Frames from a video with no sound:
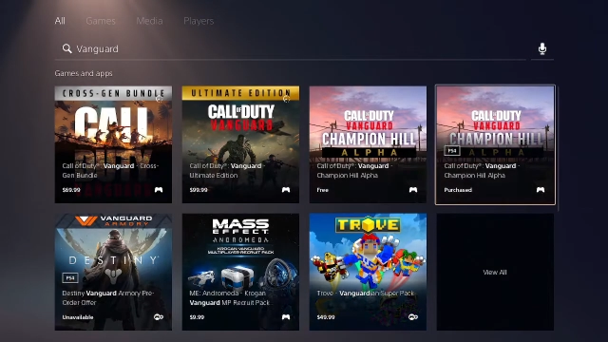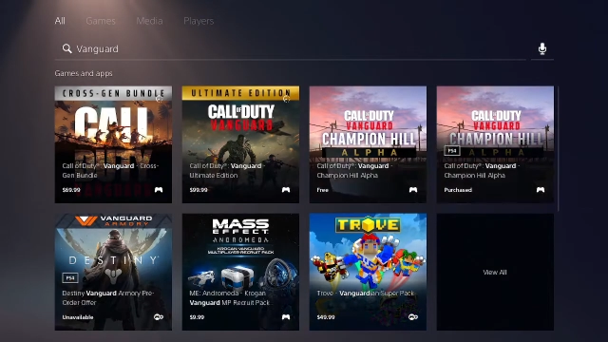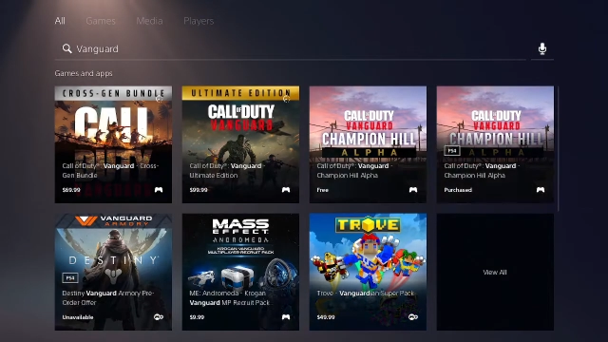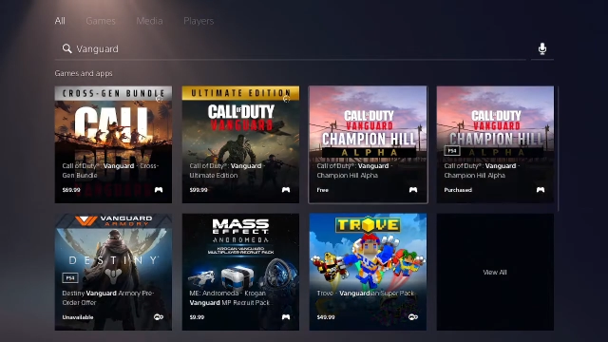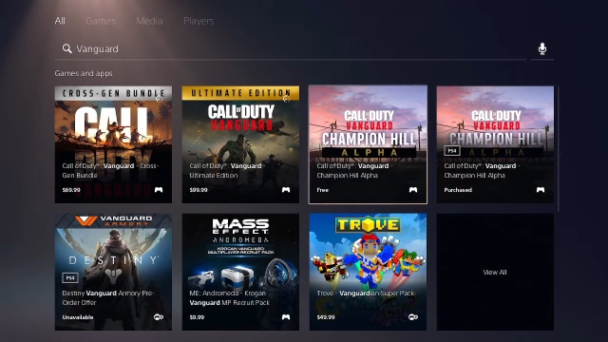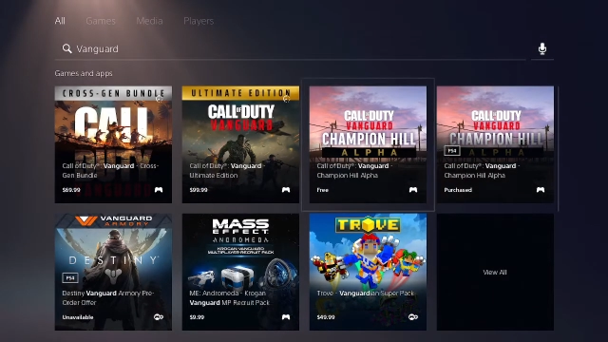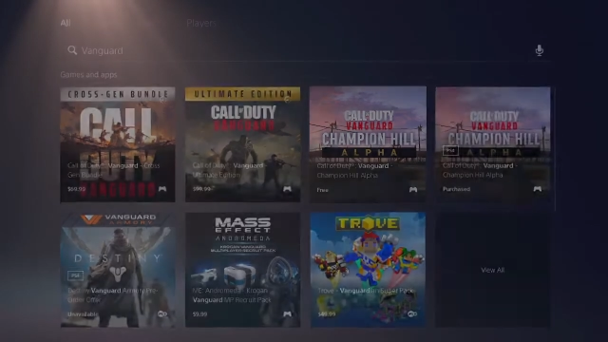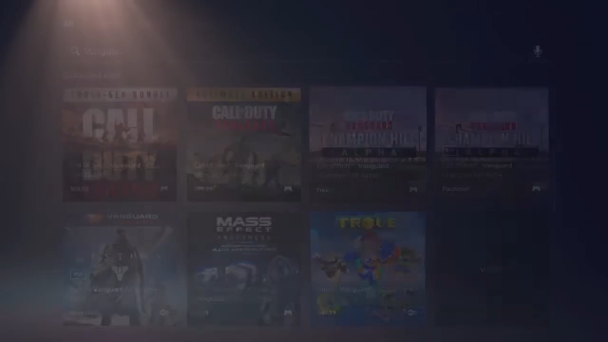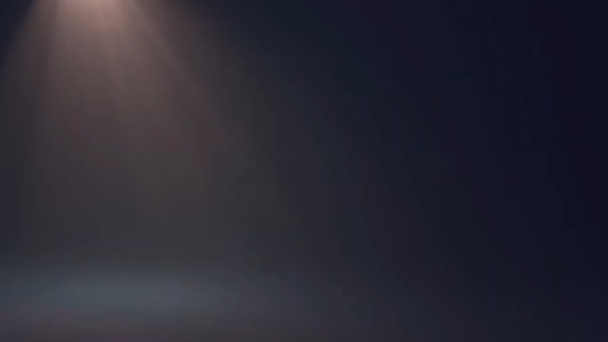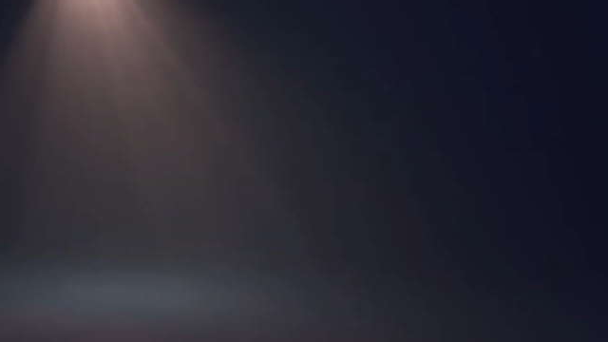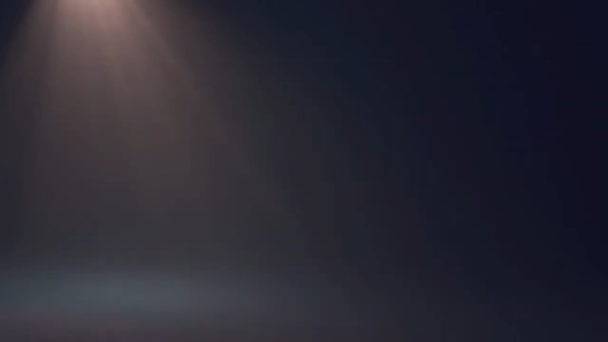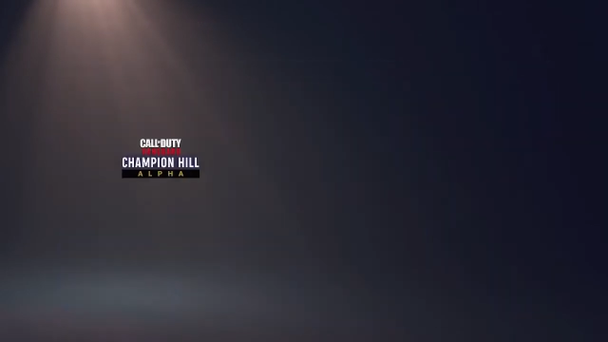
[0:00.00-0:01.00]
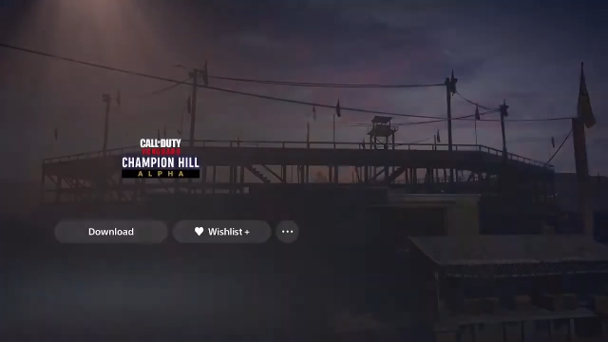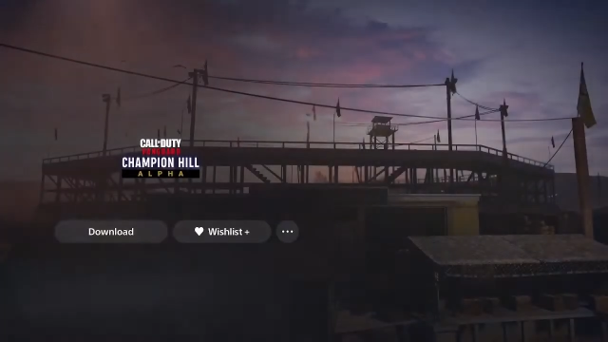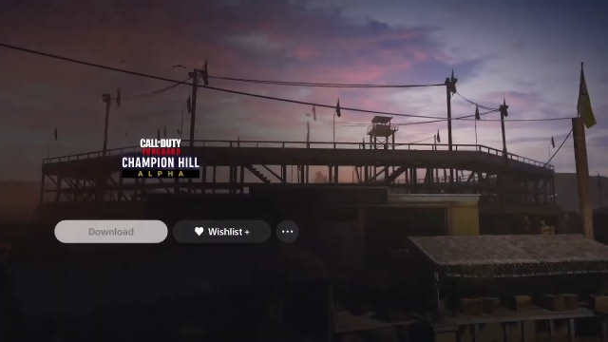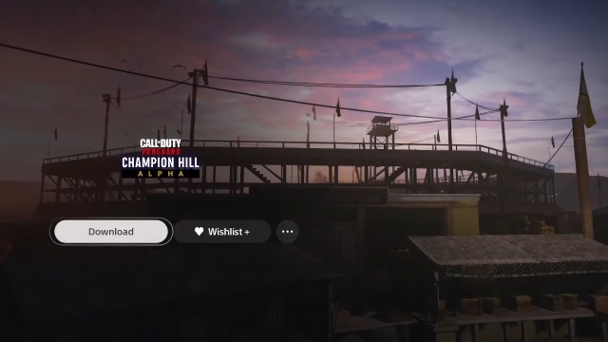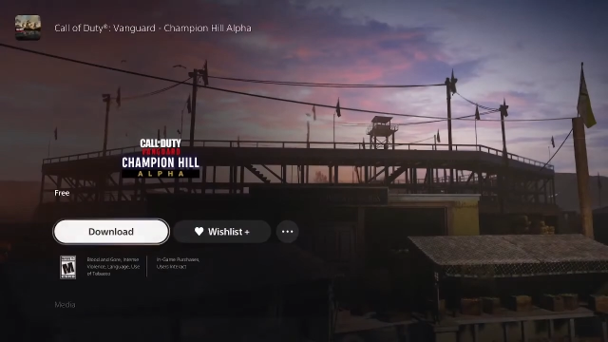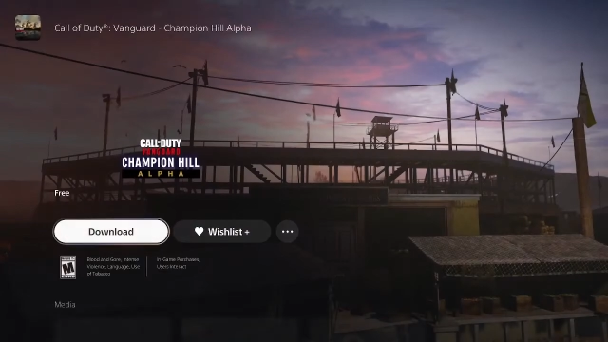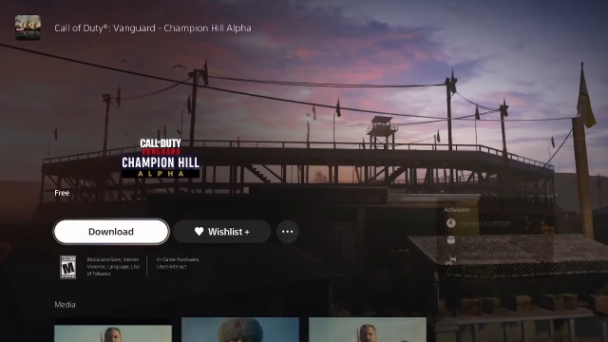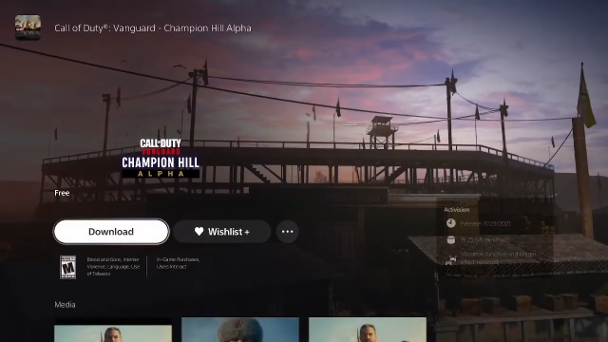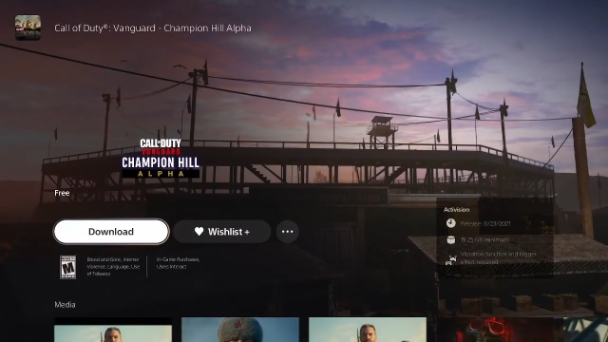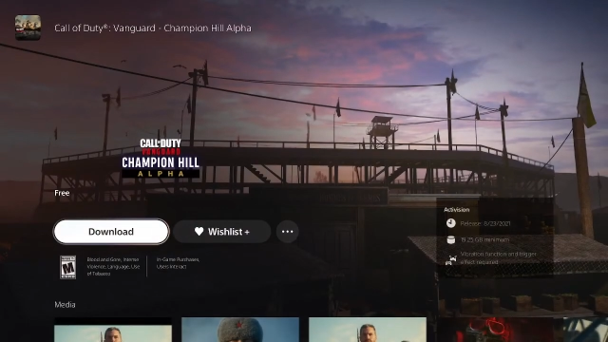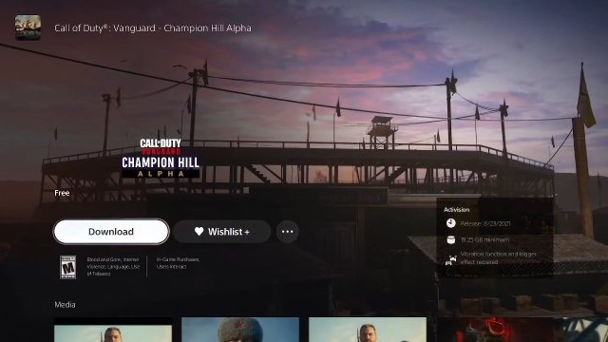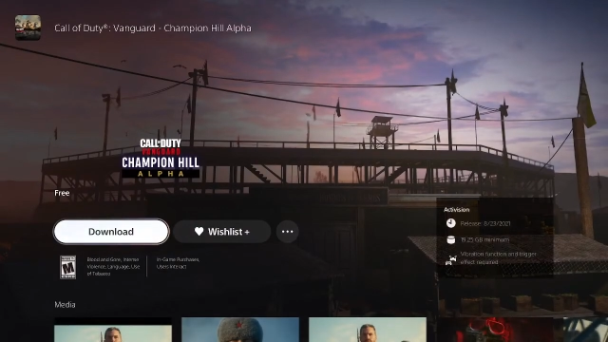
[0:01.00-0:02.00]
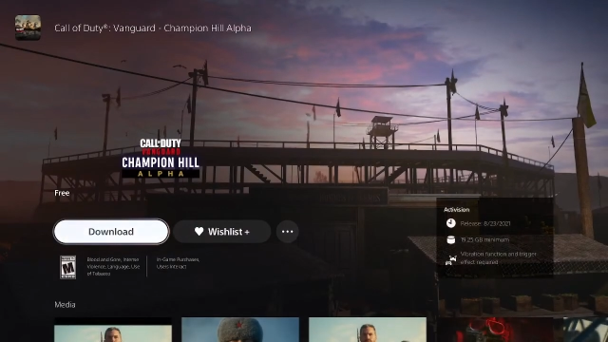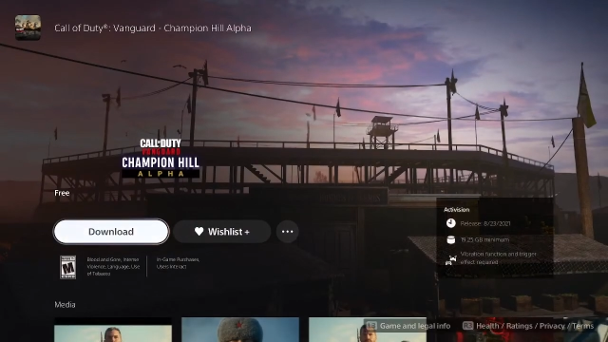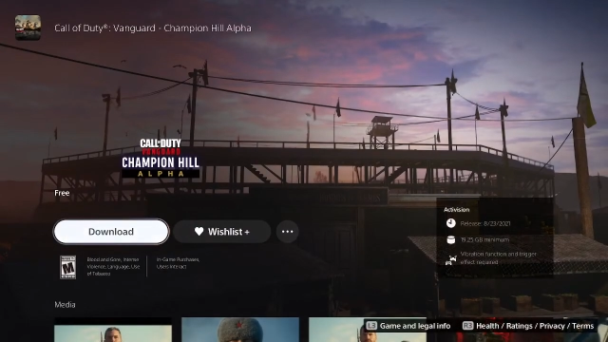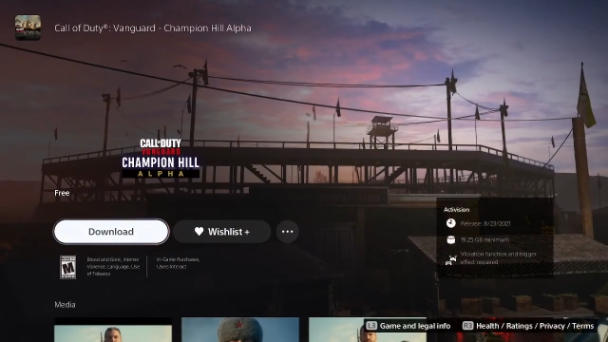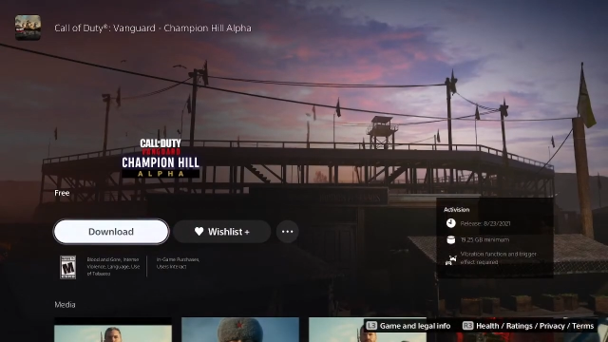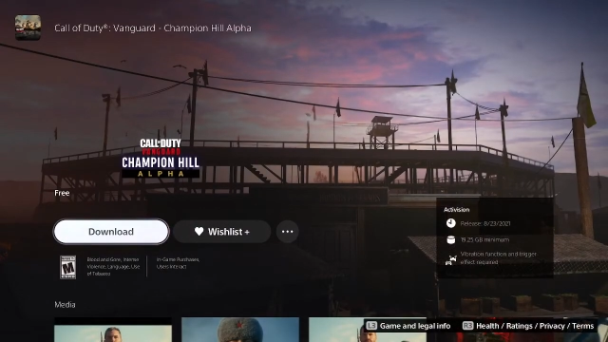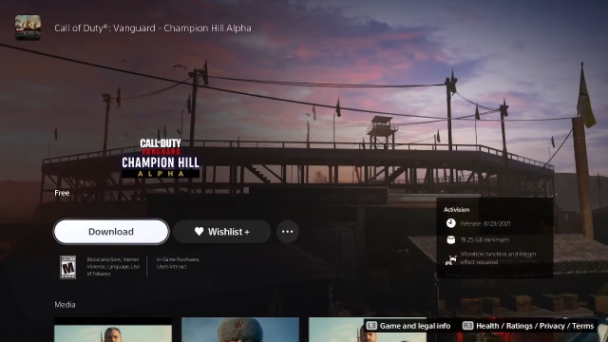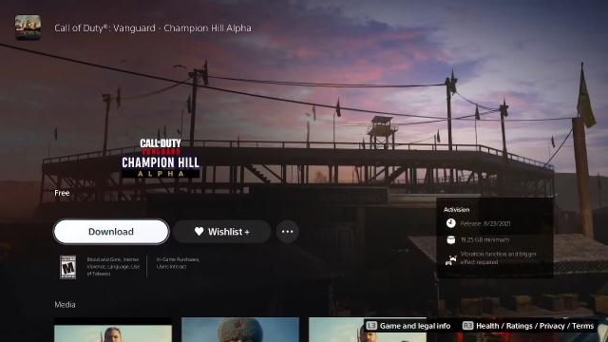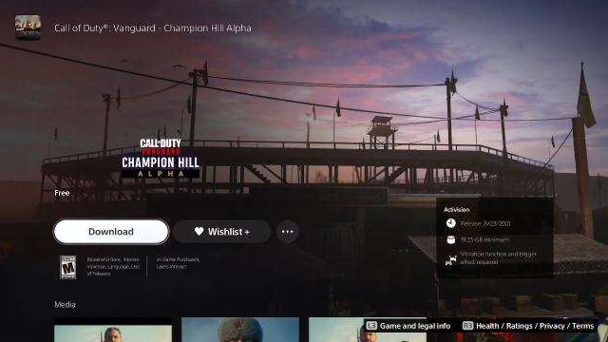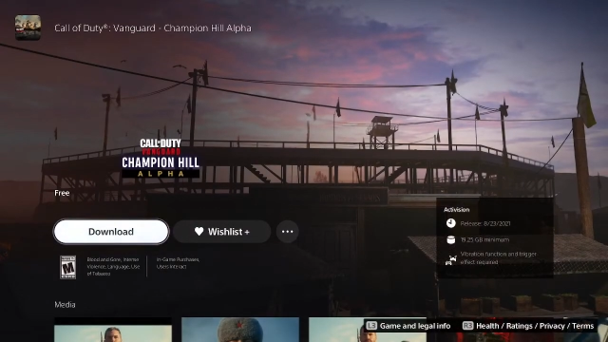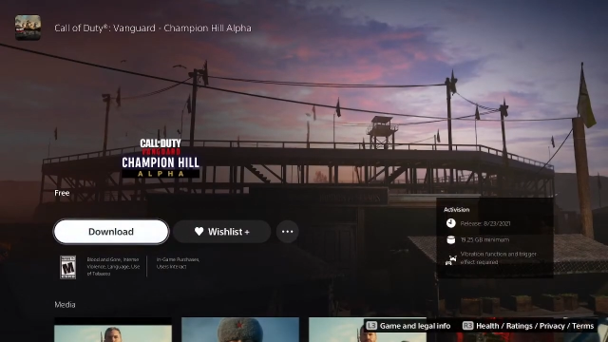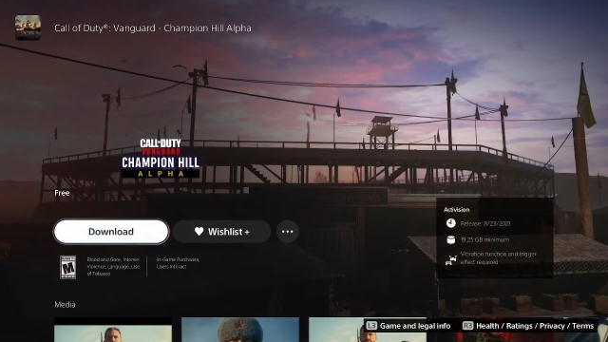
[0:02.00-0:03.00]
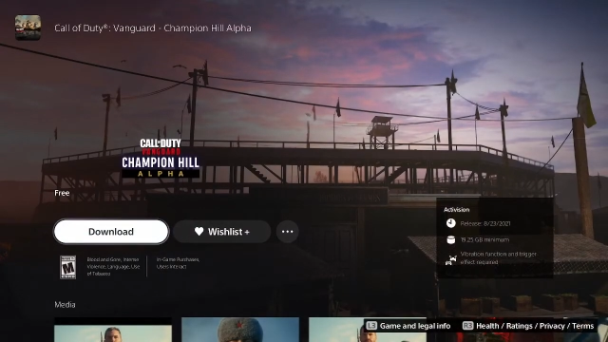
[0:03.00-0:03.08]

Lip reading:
[unreadable: no face in view]